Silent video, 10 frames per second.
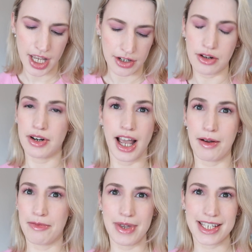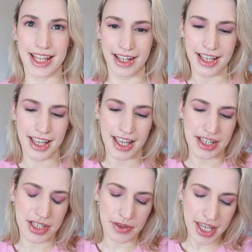Don't know how I've missed that.
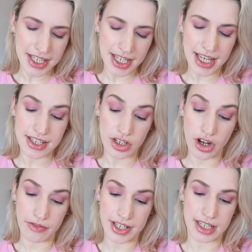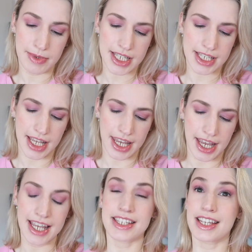So this is your vitamin C.
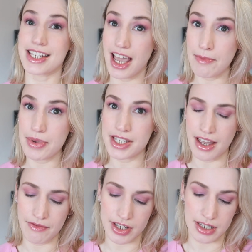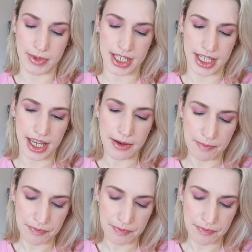It's ten percent vitamin C.